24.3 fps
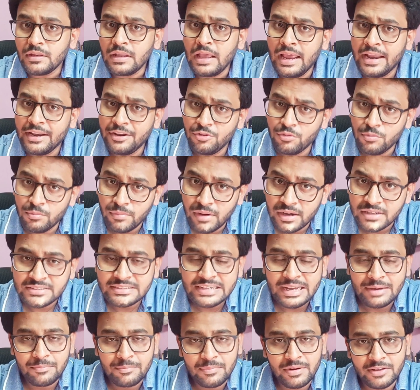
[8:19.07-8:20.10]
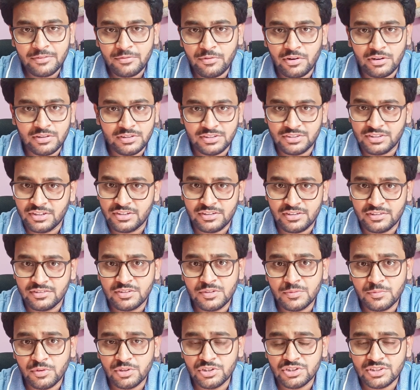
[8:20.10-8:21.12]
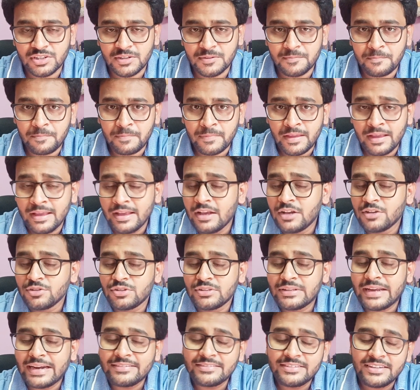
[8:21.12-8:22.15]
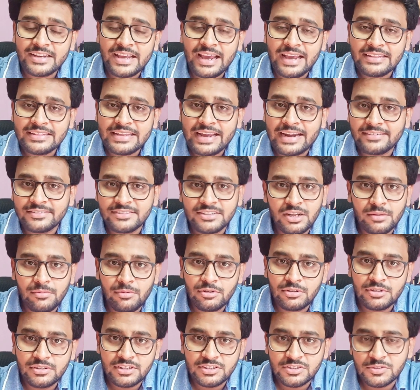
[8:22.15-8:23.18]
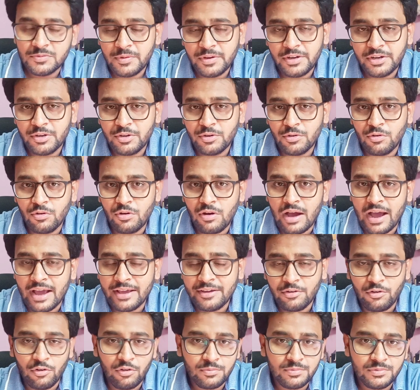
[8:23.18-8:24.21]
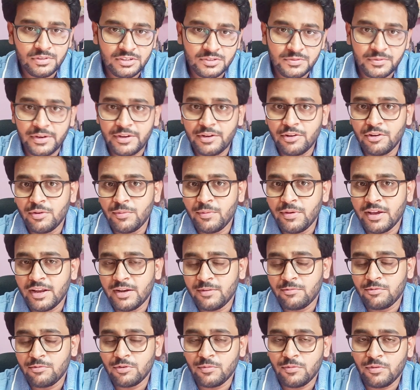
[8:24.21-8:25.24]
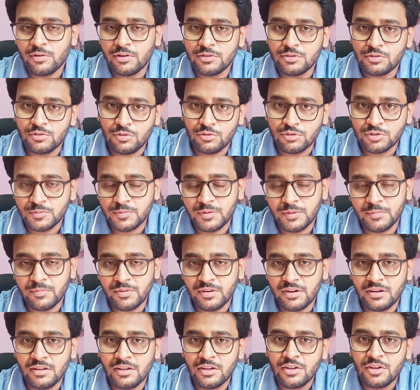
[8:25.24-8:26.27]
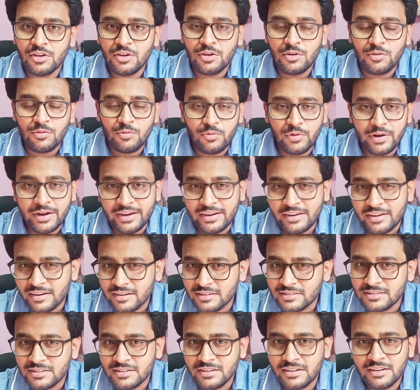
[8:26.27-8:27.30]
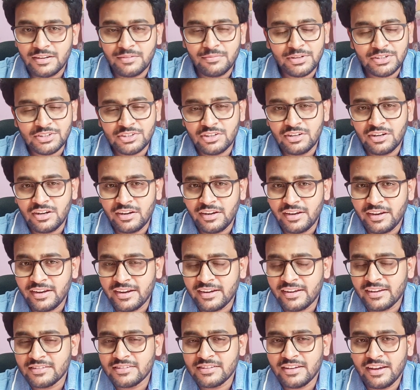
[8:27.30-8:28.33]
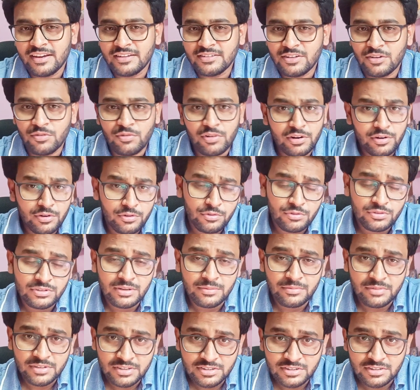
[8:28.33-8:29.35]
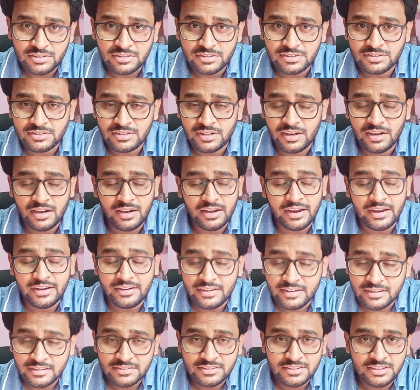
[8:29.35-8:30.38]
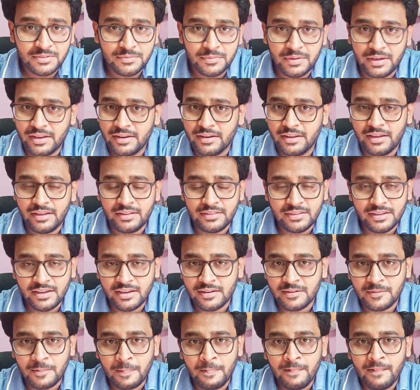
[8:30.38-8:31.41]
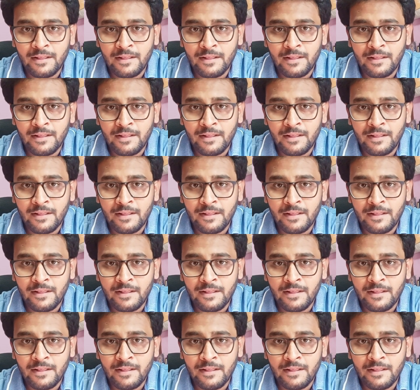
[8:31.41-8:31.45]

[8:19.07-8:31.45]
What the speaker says: And you must apply for this internship position. So that's it, guys. That's it about this video. I hope this video will be helpful for those people who are interested in machine learning, data science, and want to do some research internship in their